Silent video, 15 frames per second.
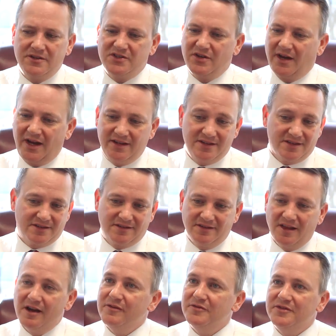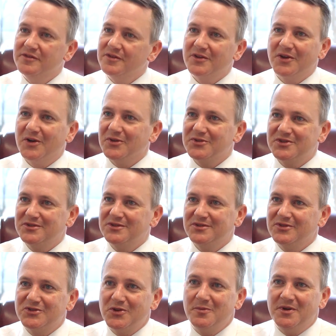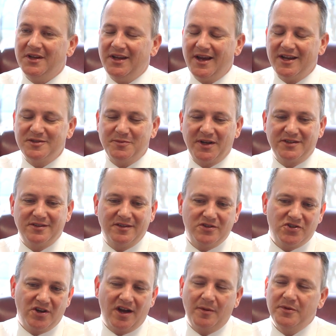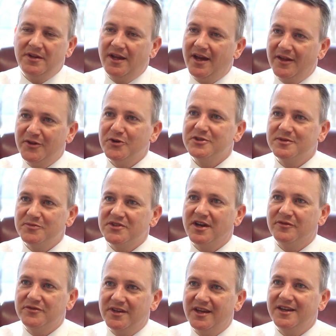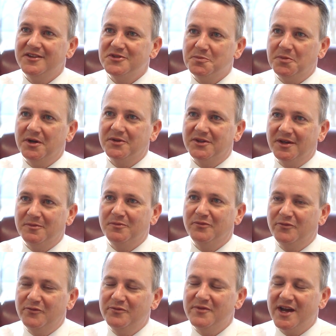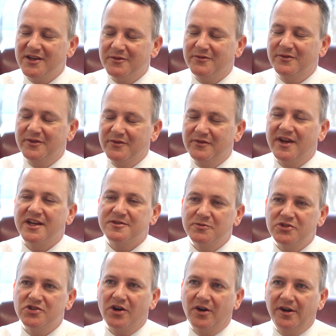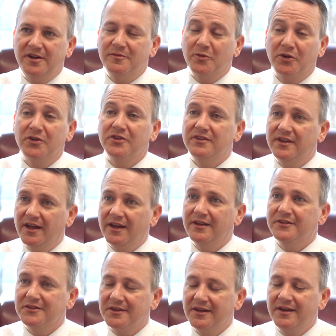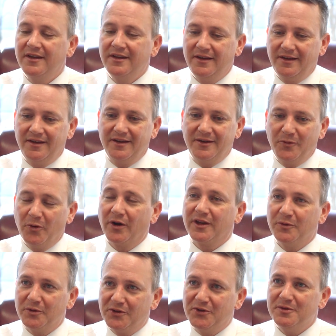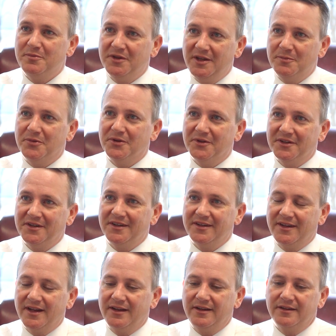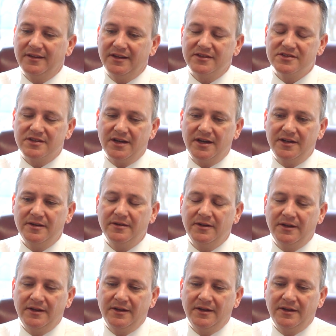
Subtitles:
So I just love, you know, so many aspects of the job. And yeah, there are some tough days, but the vast majority of them are good days, working with good people and getting things done.